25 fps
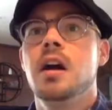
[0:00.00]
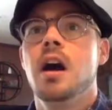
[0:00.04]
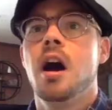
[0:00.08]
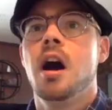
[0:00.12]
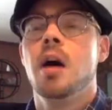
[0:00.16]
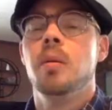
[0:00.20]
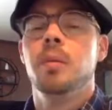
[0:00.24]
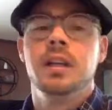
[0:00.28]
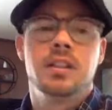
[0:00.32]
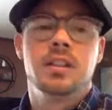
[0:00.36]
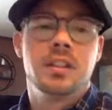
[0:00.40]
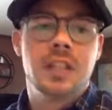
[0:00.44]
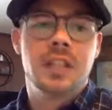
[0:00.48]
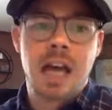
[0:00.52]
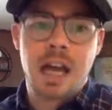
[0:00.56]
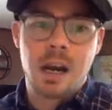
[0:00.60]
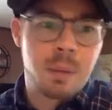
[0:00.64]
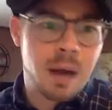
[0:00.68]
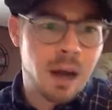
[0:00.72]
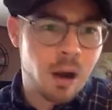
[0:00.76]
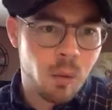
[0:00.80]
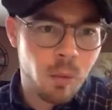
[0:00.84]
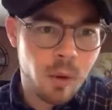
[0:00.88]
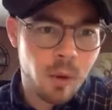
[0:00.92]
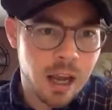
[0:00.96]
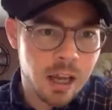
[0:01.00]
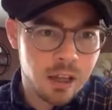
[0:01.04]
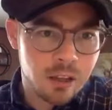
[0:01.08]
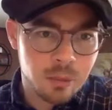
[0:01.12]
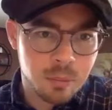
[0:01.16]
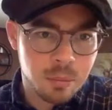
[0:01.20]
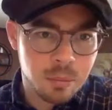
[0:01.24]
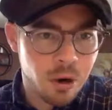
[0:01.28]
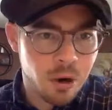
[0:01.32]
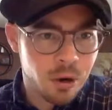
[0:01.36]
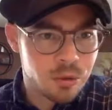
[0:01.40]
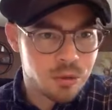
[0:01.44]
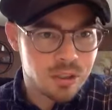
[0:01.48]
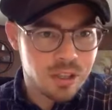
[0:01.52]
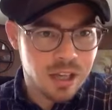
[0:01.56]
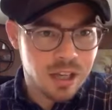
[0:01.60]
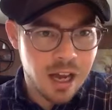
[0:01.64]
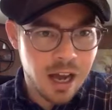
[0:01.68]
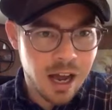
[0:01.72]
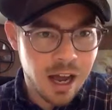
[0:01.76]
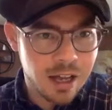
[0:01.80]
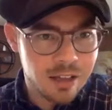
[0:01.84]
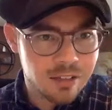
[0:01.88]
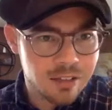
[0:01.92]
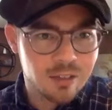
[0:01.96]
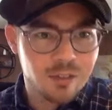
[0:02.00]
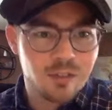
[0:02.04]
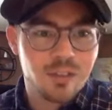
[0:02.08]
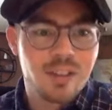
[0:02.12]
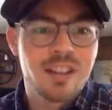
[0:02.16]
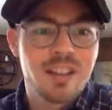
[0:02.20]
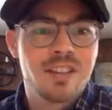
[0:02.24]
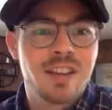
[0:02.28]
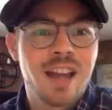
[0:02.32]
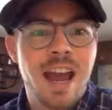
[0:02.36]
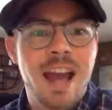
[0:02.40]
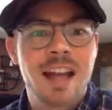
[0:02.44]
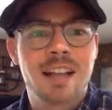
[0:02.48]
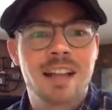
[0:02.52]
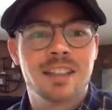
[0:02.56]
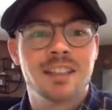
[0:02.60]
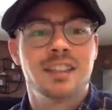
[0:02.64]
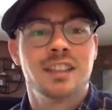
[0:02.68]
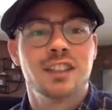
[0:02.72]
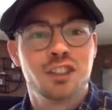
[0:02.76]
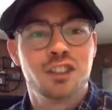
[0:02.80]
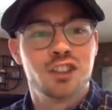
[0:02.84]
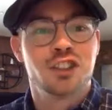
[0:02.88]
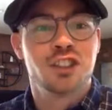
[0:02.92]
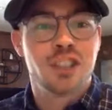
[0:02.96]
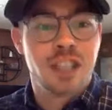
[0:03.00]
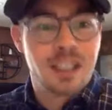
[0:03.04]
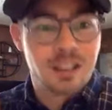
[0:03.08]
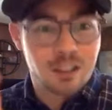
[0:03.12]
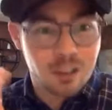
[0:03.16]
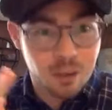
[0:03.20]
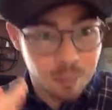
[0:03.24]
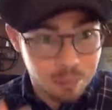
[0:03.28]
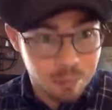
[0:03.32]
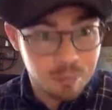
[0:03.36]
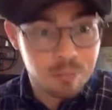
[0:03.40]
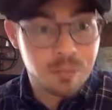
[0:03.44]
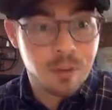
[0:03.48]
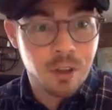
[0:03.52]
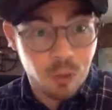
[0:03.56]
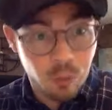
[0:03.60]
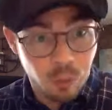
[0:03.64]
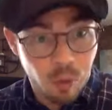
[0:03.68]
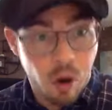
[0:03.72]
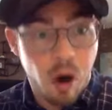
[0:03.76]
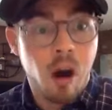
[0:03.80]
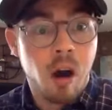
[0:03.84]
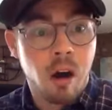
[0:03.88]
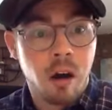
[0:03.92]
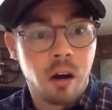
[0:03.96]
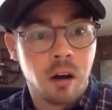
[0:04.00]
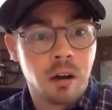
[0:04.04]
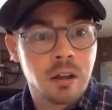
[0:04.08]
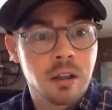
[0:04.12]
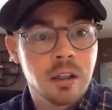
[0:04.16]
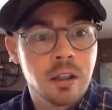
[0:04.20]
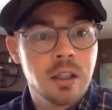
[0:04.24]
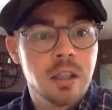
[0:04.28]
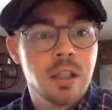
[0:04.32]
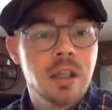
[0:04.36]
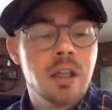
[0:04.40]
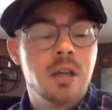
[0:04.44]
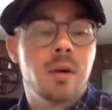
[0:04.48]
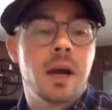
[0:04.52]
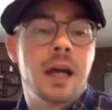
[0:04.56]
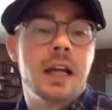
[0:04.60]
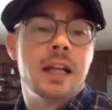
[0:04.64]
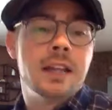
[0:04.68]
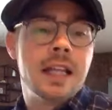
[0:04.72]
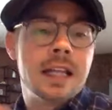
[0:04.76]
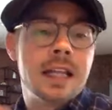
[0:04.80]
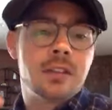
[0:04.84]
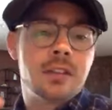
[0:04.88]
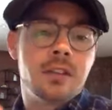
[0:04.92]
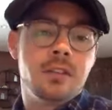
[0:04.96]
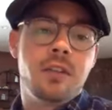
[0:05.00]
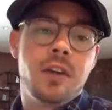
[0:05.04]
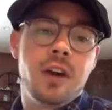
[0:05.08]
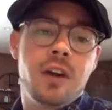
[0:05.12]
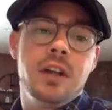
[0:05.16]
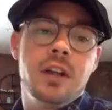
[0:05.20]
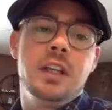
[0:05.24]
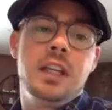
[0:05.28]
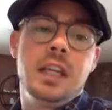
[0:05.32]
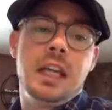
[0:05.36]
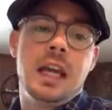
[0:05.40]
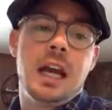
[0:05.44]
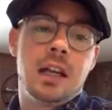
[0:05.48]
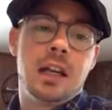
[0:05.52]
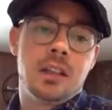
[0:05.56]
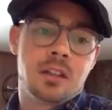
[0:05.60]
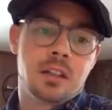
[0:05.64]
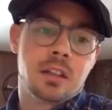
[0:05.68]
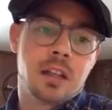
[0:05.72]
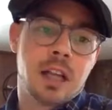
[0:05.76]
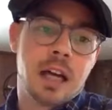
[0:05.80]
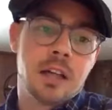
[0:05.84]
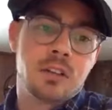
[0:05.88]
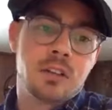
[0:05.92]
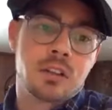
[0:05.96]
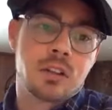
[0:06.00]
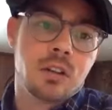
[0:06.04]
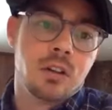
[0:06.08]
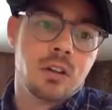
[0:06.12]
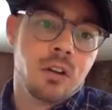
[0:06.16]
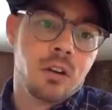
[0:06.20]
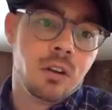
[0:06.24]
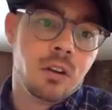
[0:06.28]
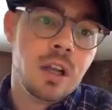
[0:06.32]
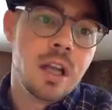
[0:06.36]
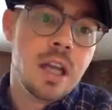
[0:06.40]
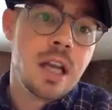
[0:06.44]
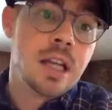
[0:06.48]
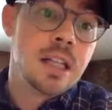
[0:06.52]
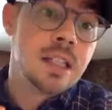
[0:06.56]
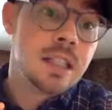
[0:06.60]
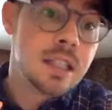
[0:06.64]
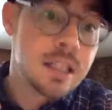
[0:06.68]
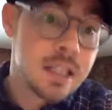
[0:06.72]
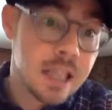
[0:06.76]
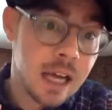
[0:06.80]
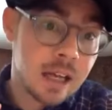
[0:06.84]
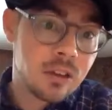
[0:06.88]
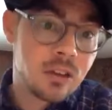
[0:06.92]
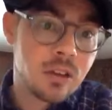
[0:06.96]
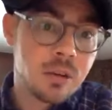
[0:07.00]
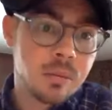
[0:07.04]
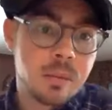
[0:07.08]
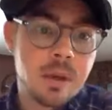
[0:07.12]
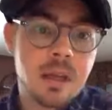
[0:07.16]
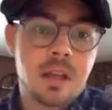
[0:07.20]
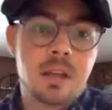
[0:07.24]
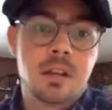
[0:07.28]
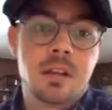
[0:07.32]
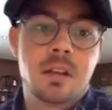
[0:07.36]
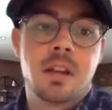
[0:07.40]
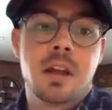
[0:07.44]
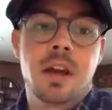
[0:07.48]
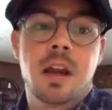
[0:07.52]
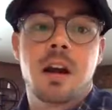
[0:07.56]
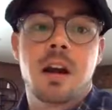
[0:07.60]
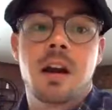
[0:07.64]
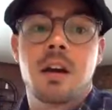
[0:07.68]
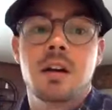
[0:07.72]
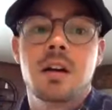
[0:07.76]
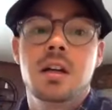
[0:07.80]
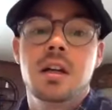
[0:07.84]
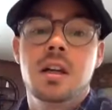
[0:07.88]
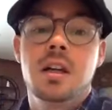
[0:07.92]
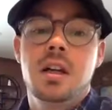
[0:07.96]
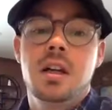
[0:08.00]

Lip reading: it's not about weighing the pros and cons of these actions. It's just that they're wrong, right? And that's a very deontological sentiment there.